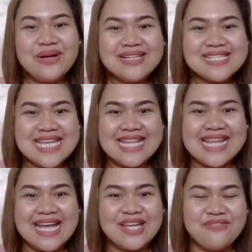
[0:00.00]
to say
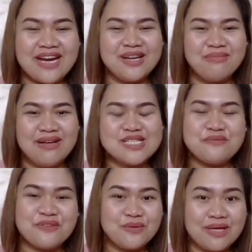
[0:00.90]
thank you very much
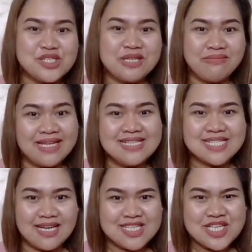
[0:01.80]
for watching my
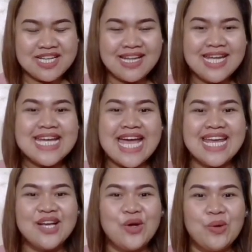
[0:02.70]
discussion, and
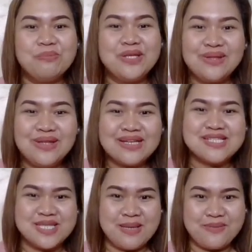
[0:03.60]
I hope you learned
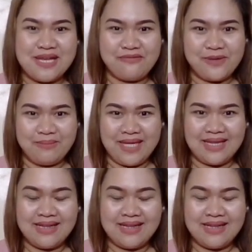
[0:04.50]
something from it.